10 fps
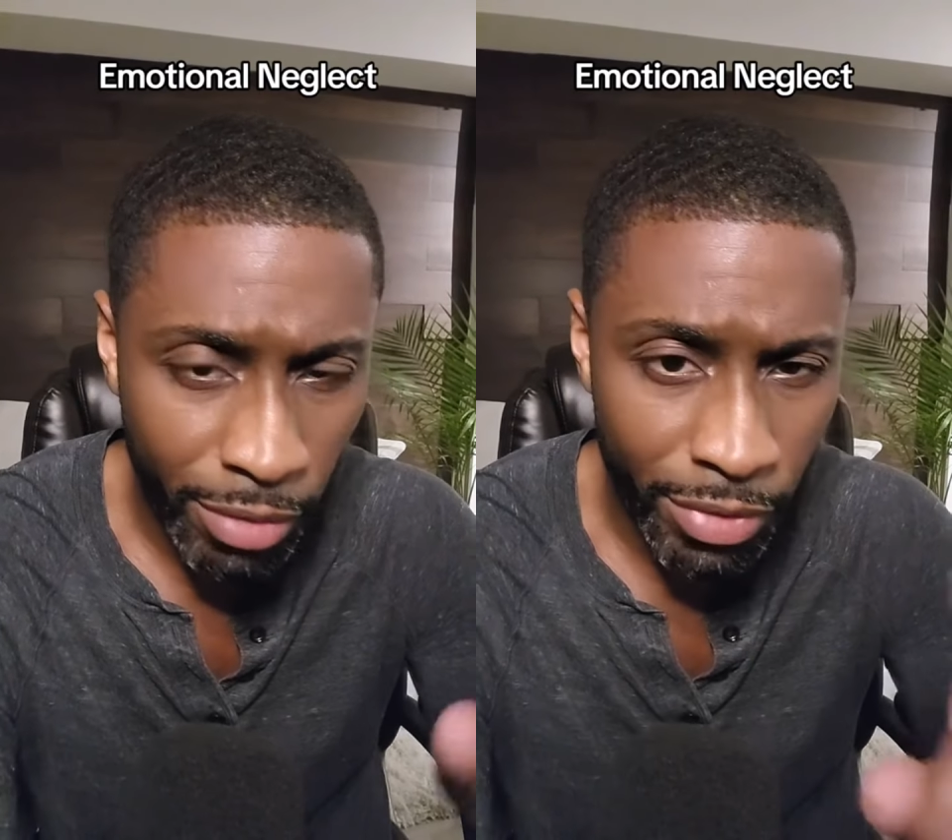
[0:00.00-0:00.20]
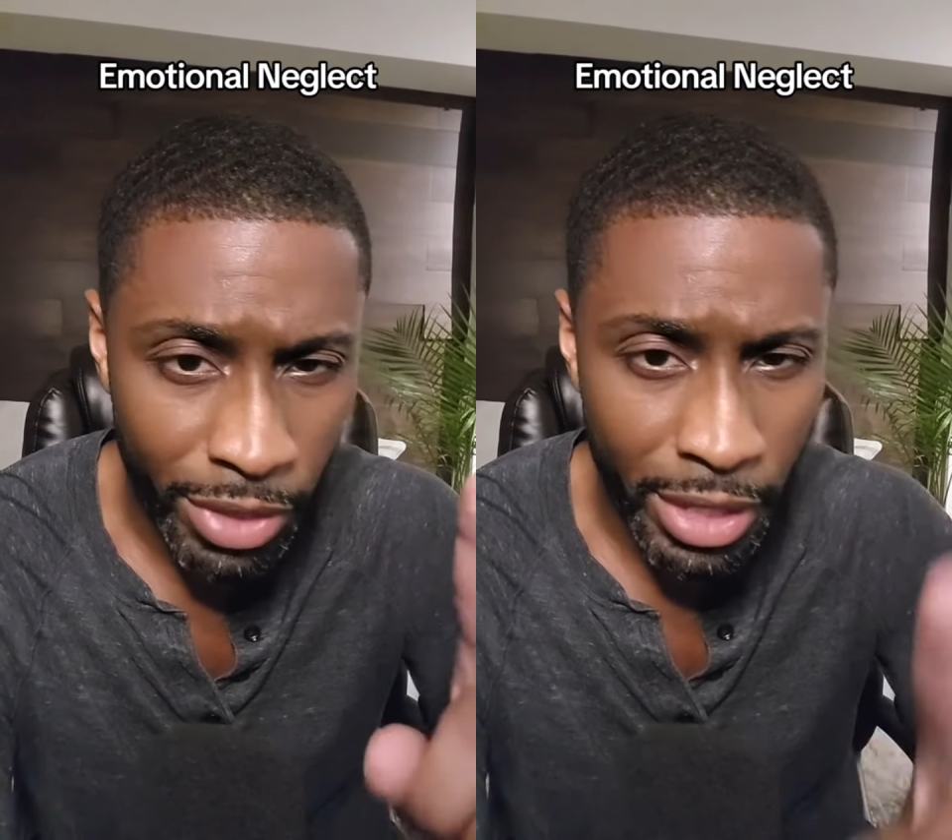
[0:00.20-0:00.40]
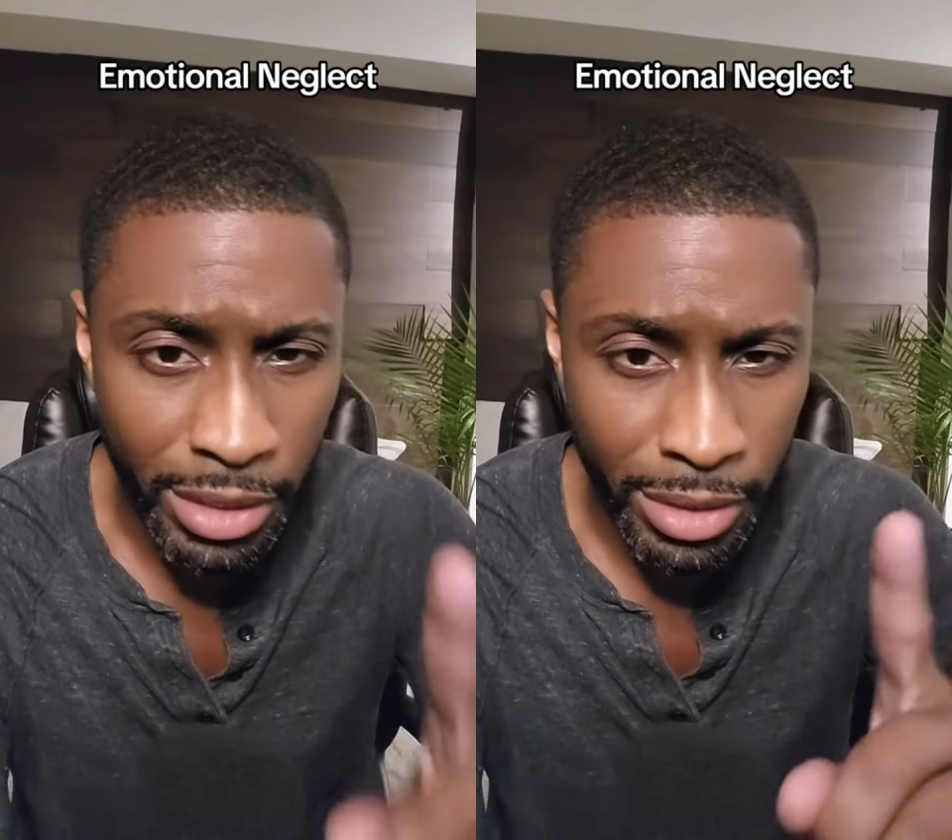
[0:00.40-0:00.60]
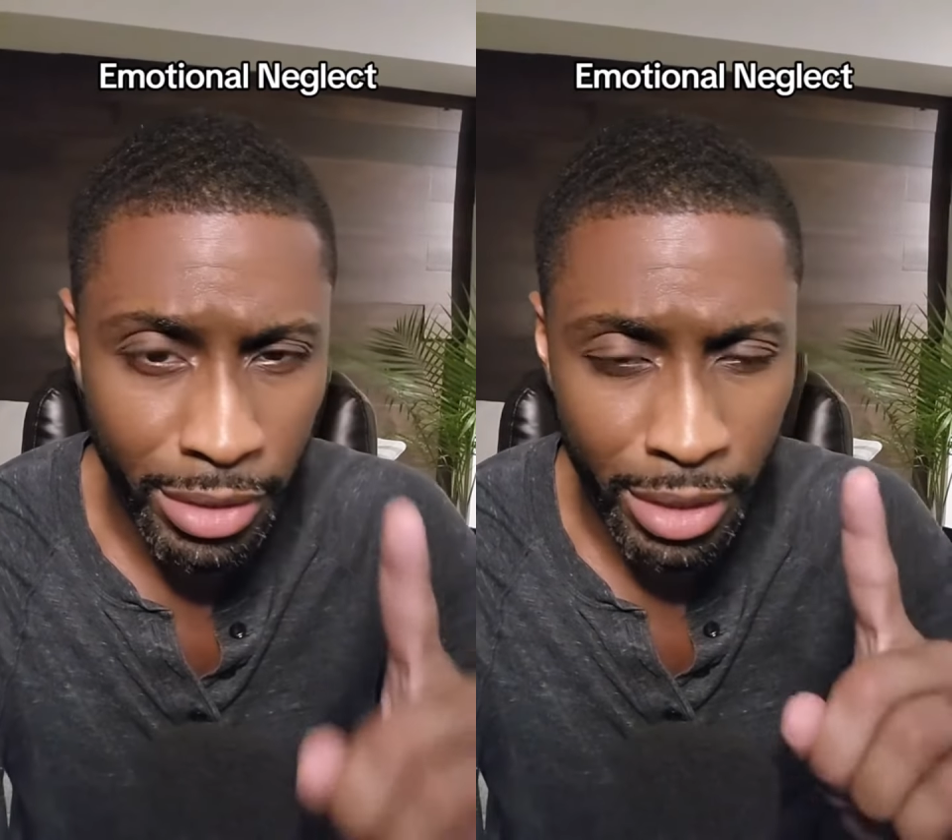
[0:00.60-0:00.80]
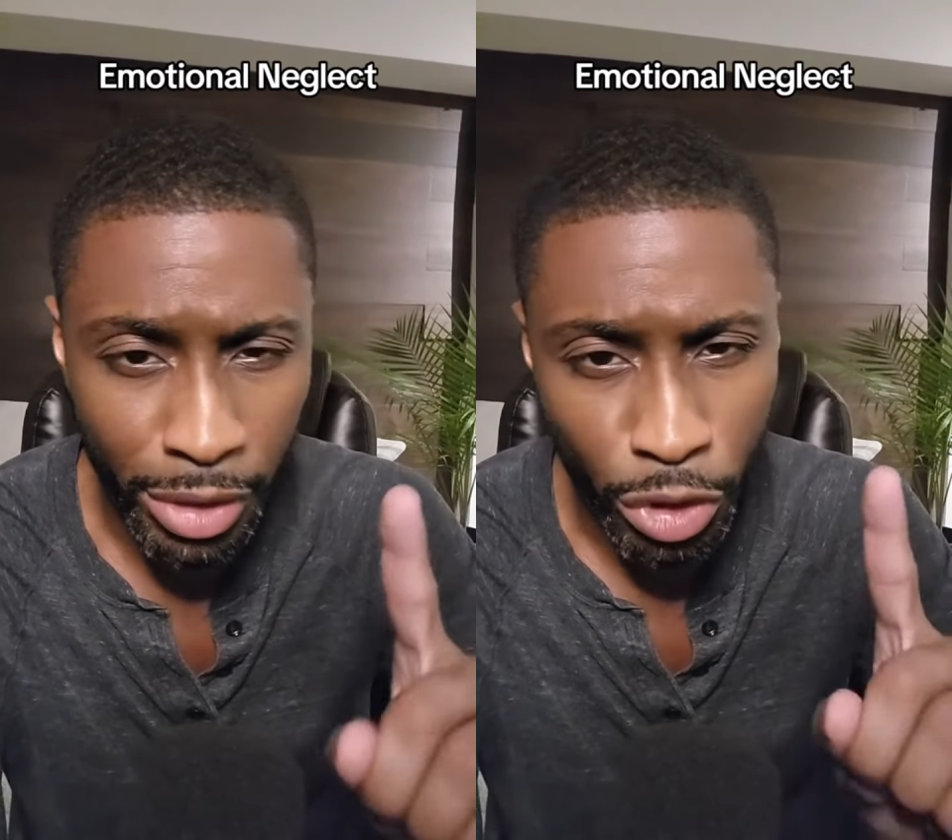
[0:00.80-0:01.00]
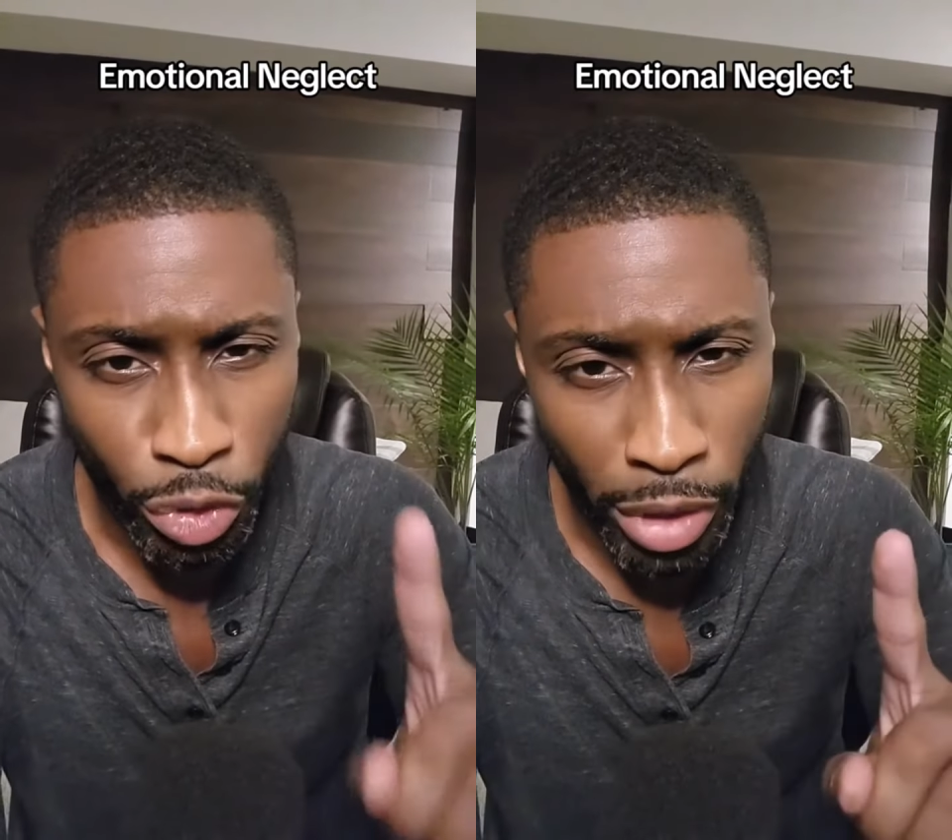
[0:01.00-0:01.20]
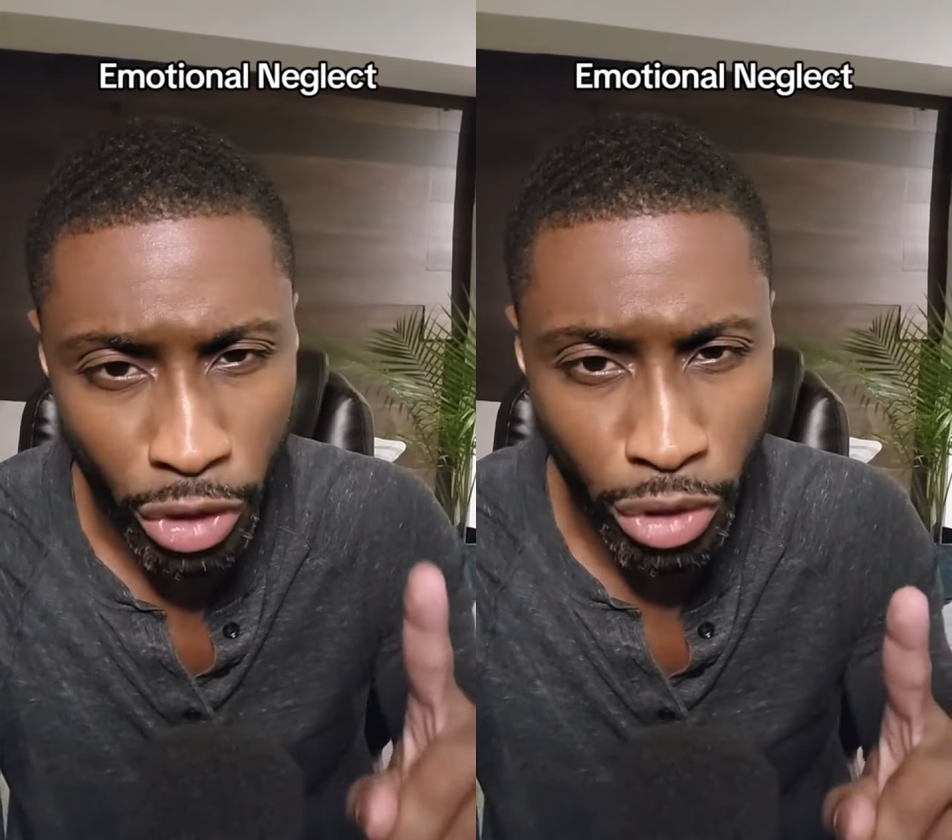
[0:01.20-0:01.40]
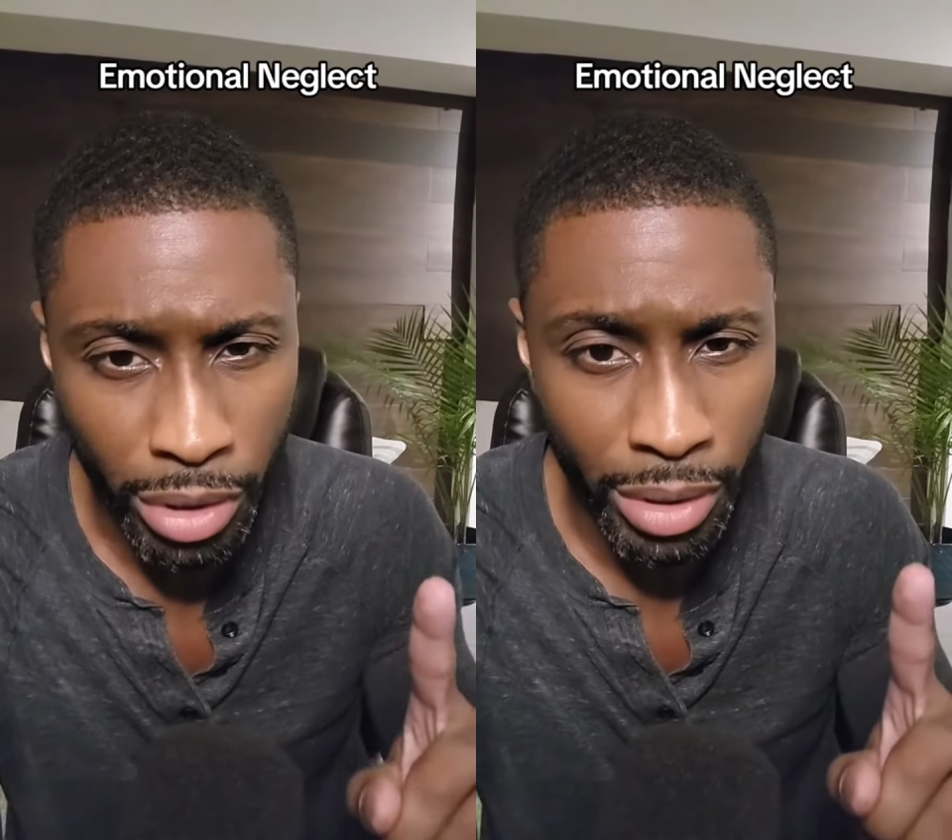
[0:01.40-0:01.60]
of this
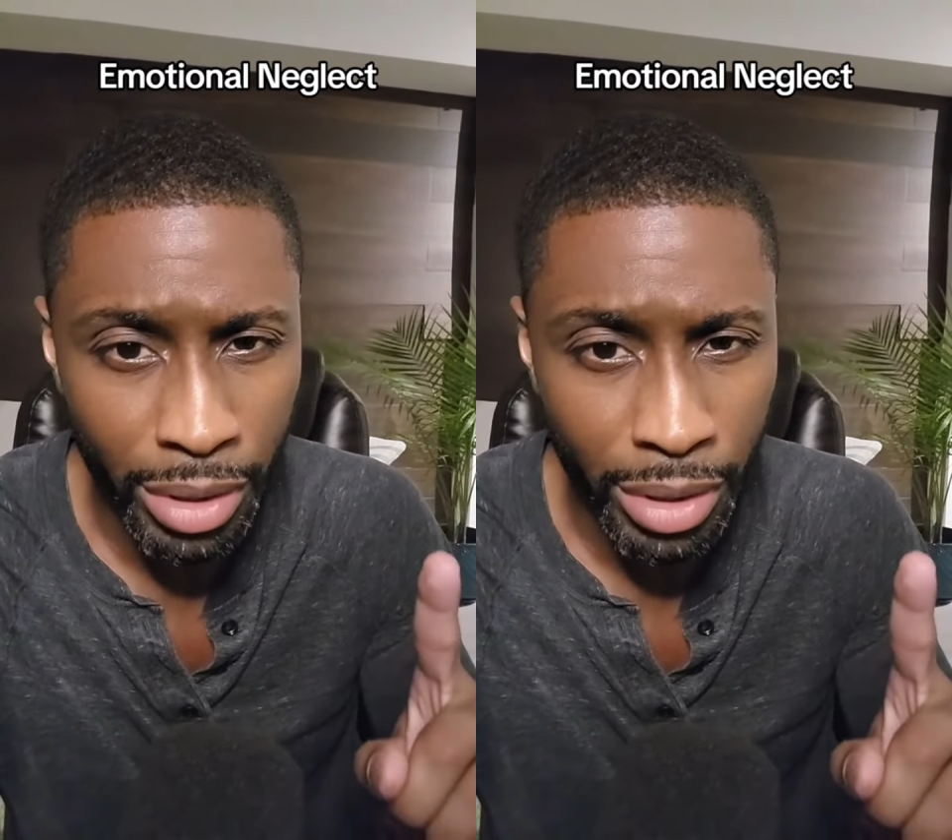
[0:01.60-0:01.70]
illustration,